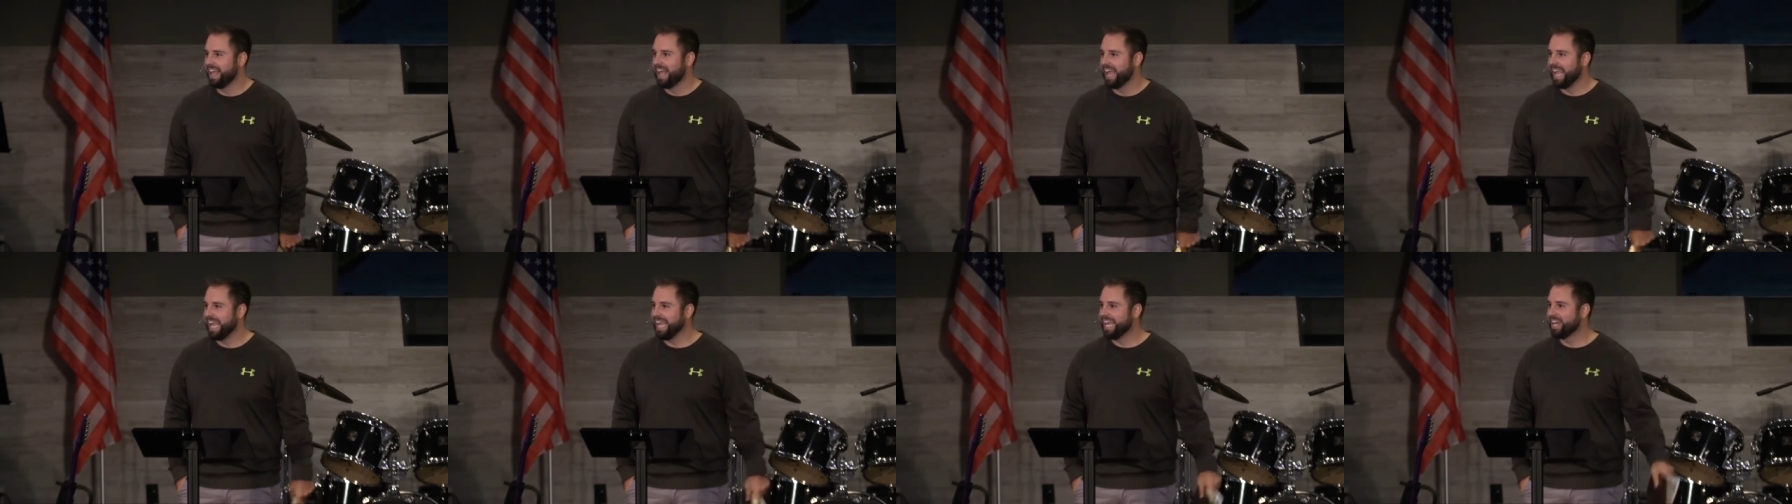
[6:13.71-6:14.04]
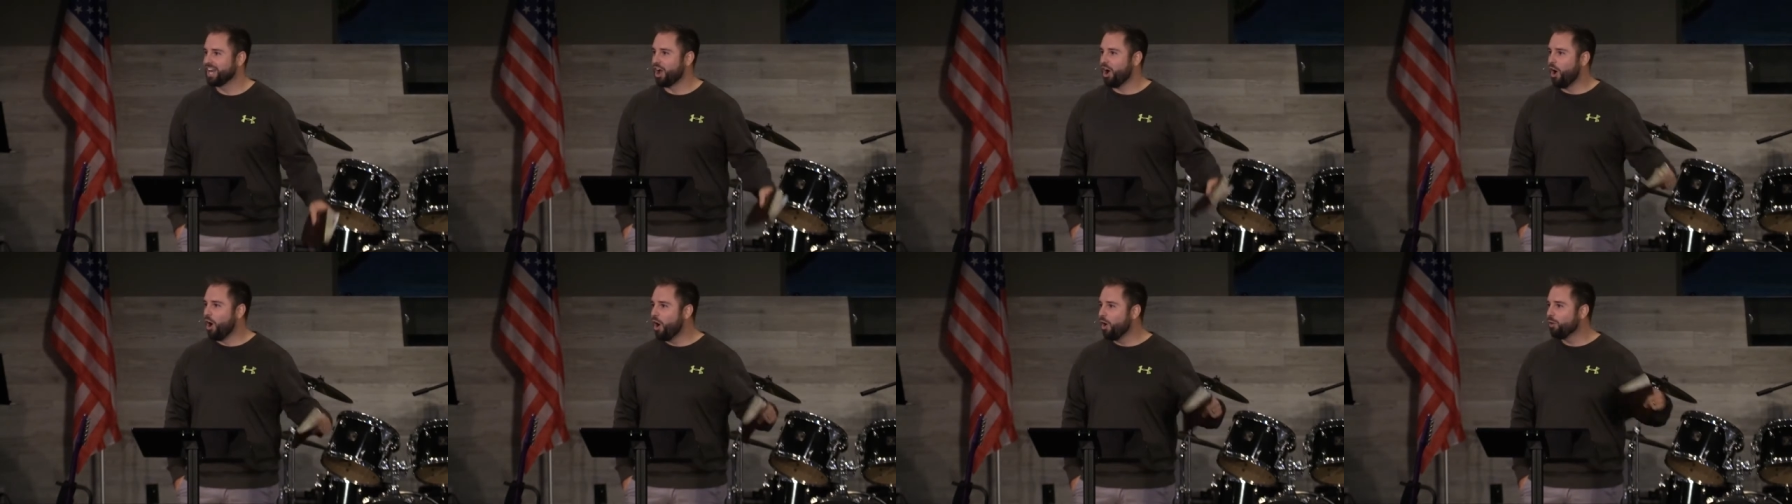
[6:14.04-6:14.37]
He
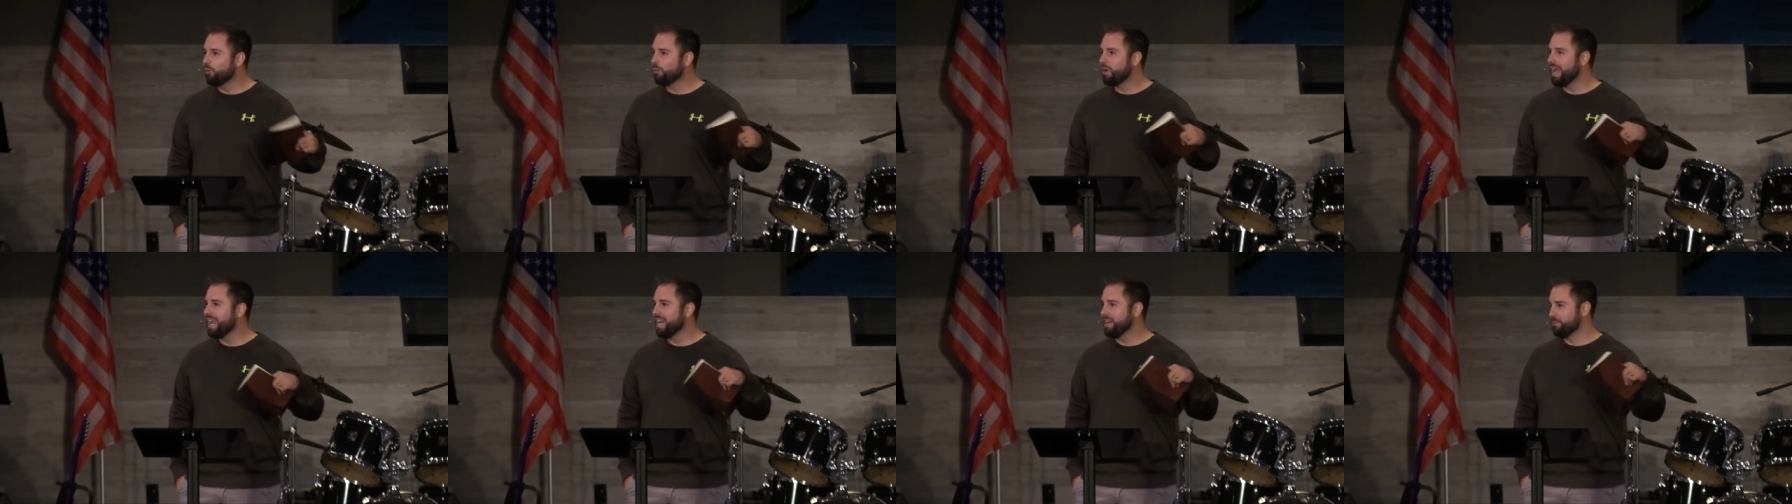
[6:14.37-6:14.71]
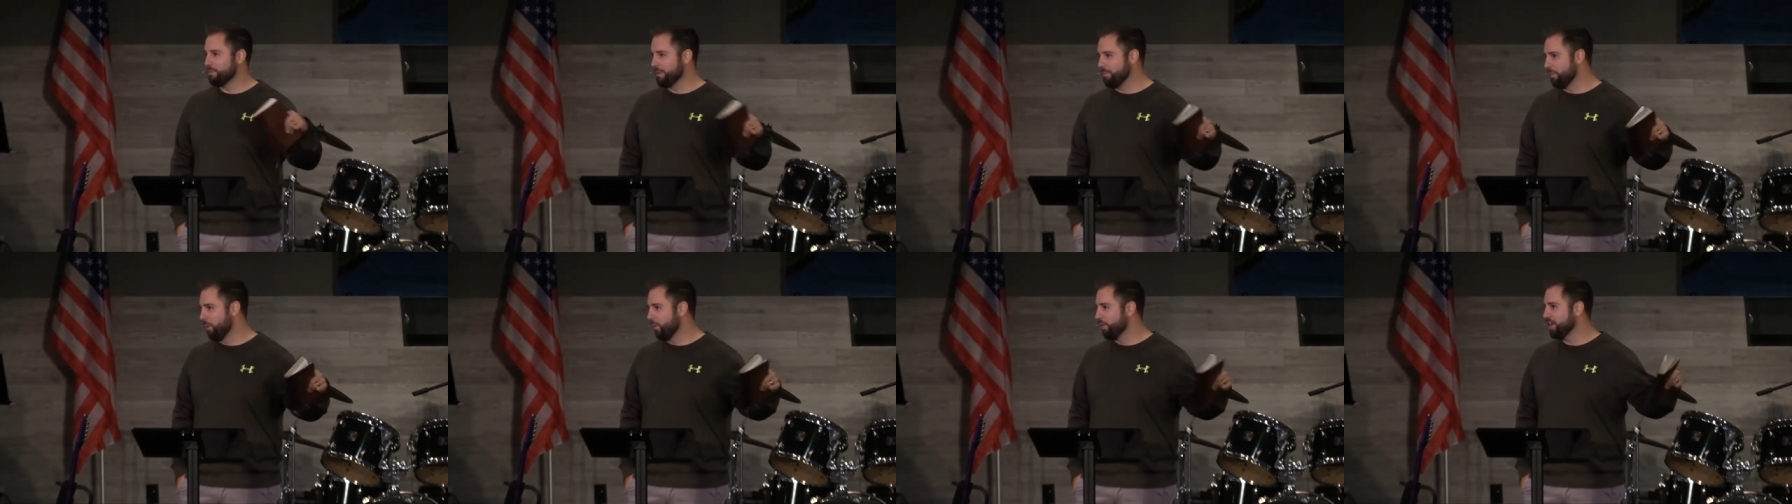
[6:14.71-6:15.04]
had already
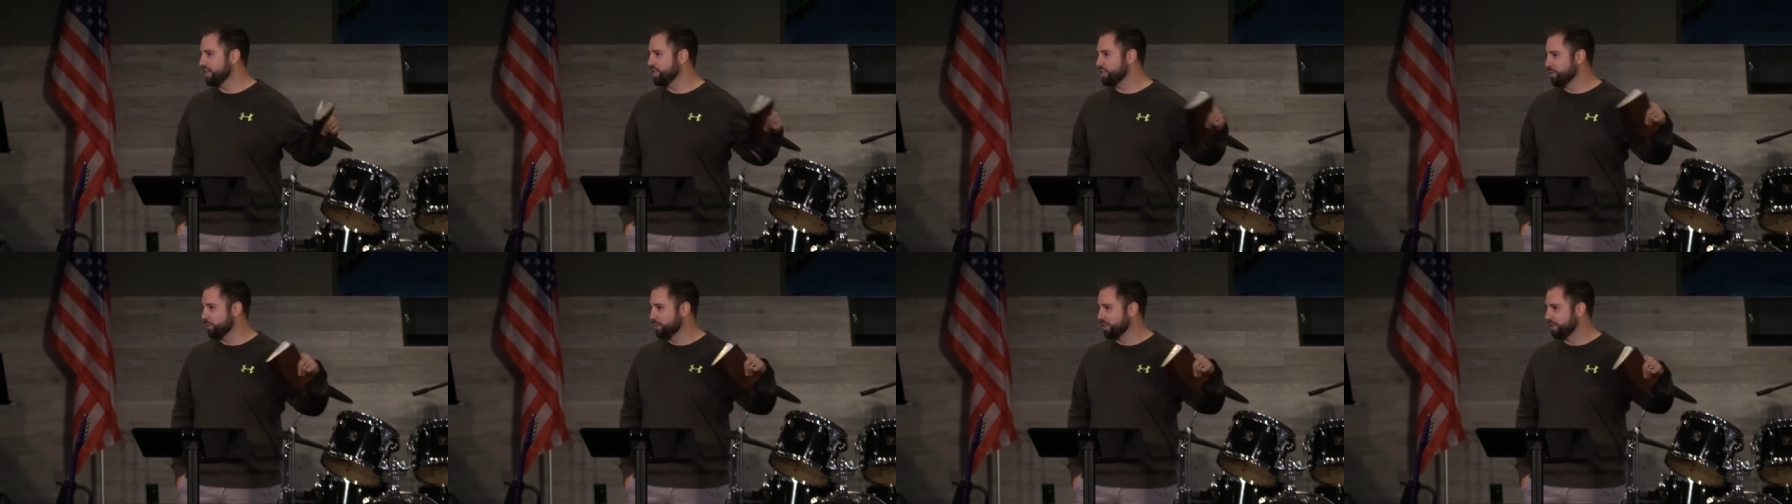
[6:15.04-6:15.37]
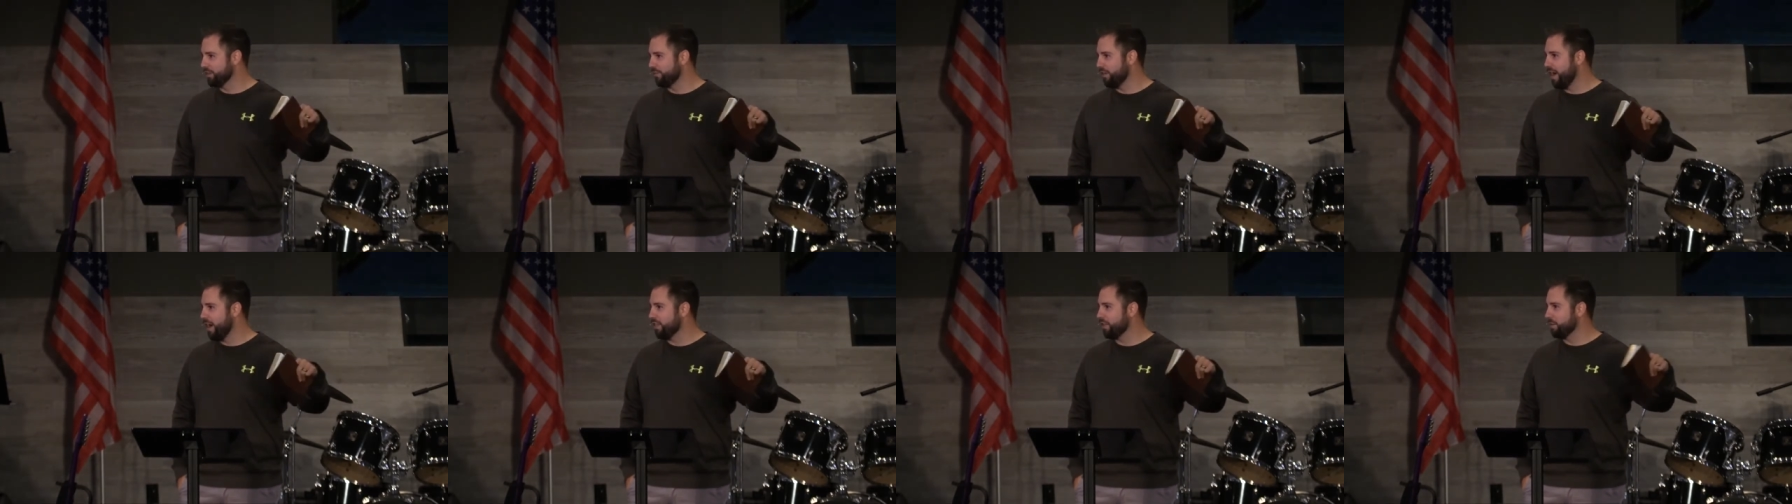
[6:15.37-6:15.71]
reported to
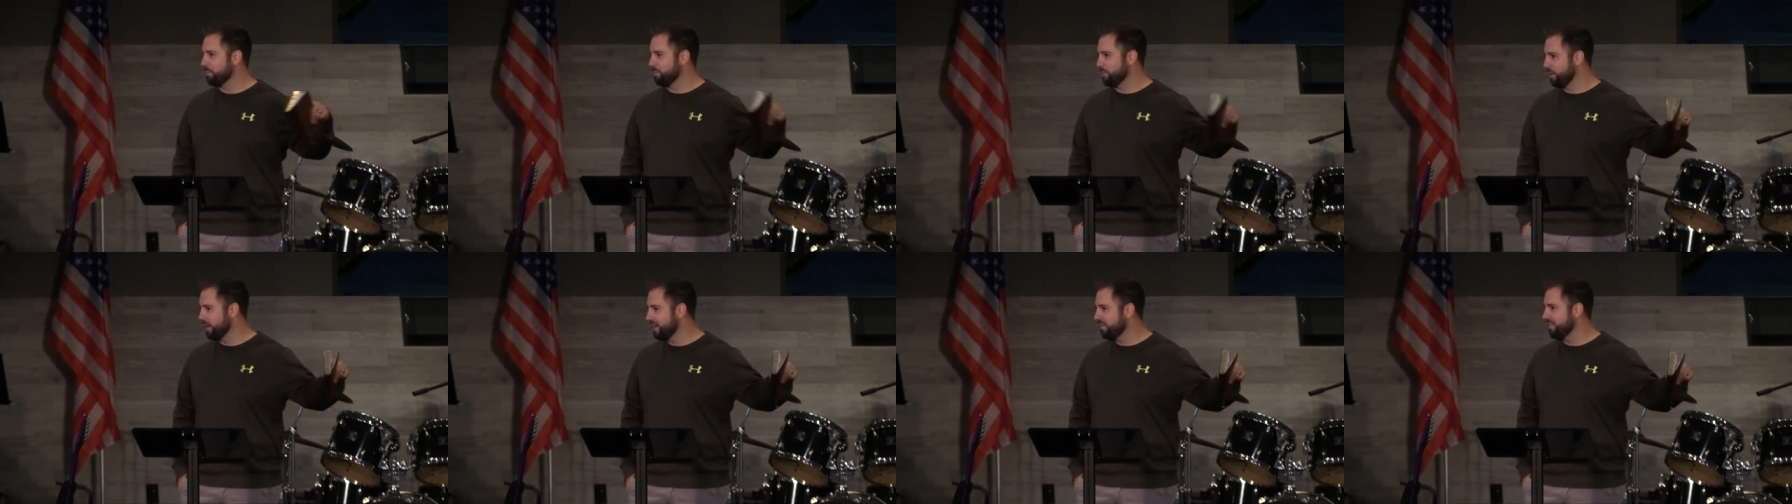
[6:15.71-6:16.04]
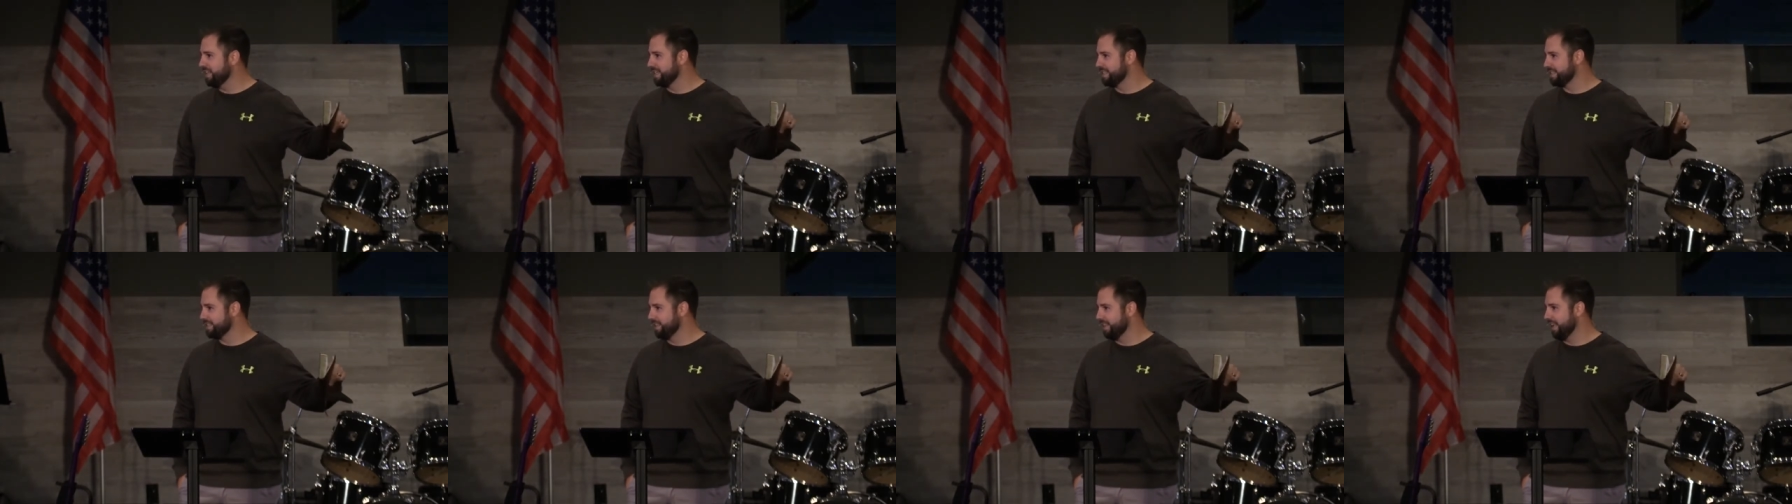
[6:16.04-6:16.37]
his father
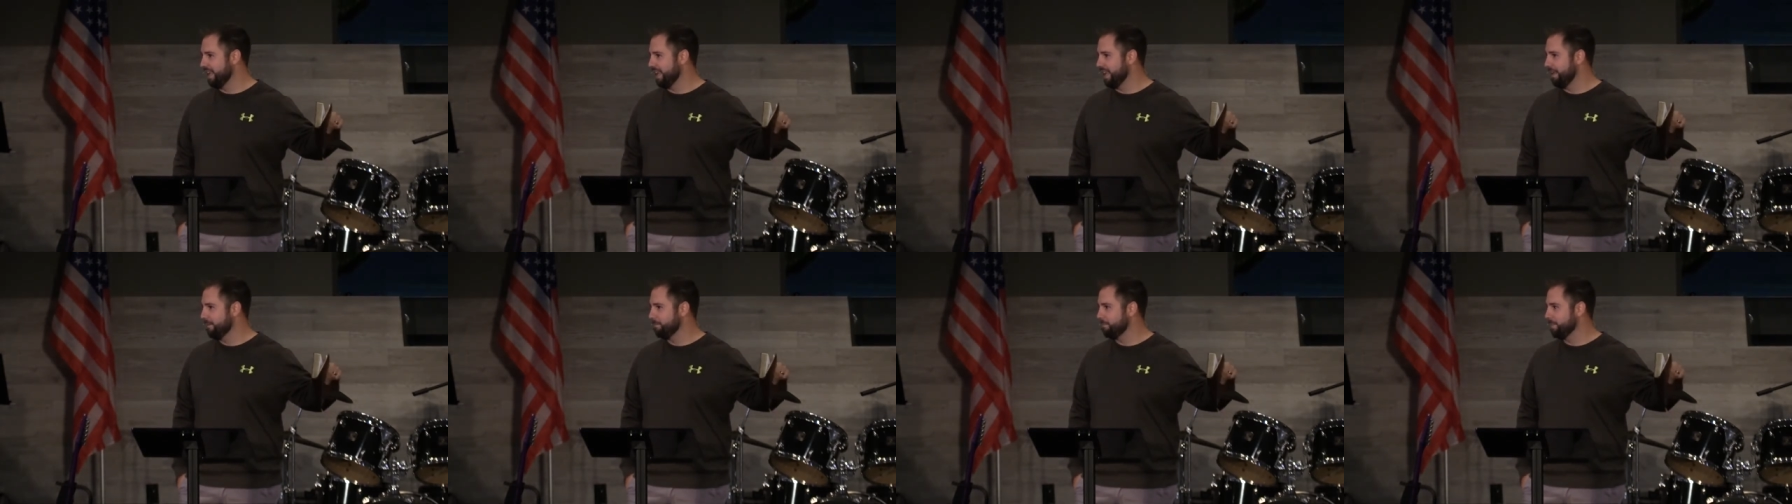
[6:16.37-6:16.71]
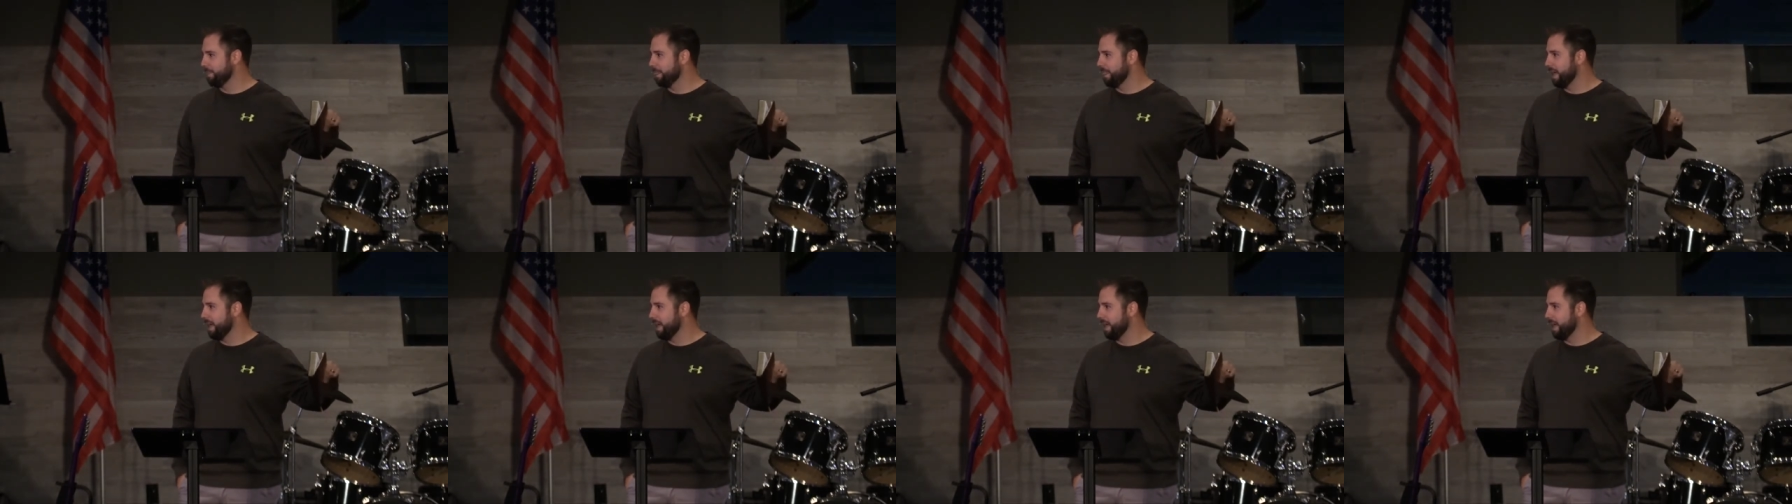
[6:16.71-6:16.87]
previously